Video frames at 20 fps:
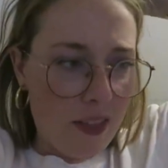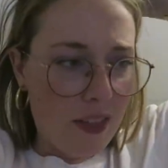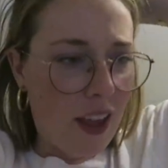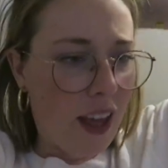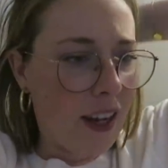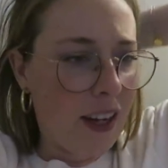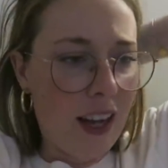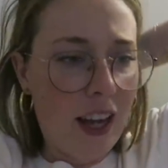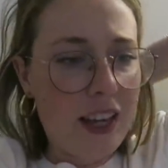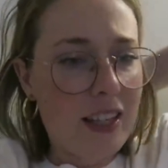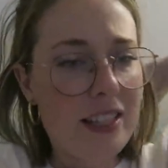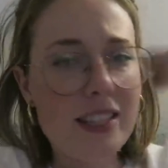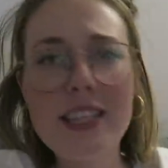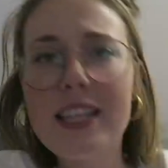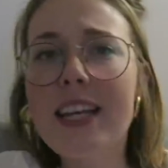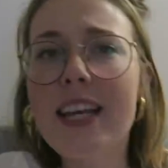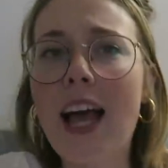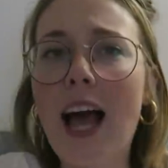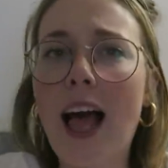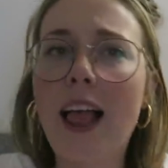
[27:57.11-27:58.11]
and then
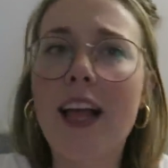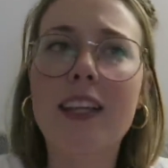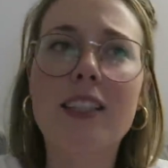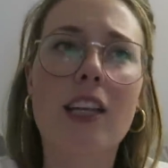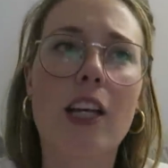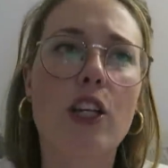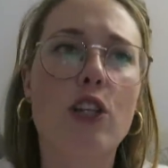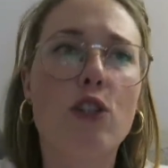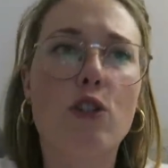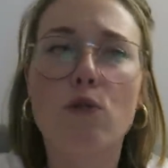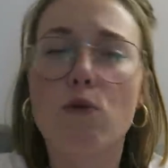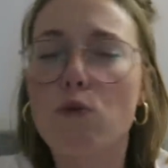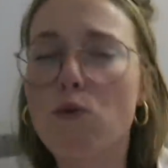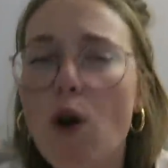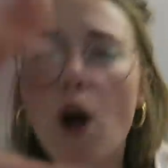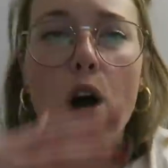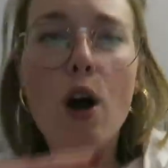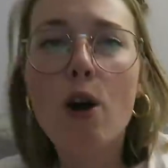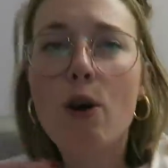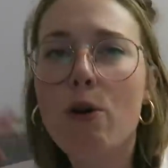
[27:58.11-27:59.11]
seeing Alex like
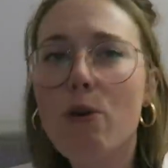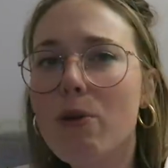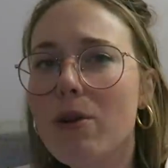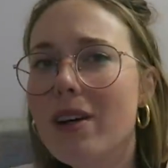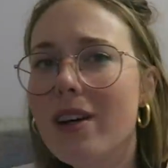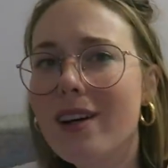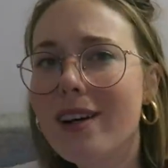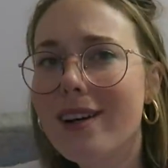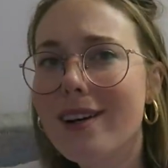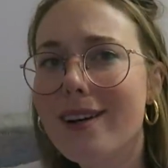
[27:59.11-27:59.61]
grow.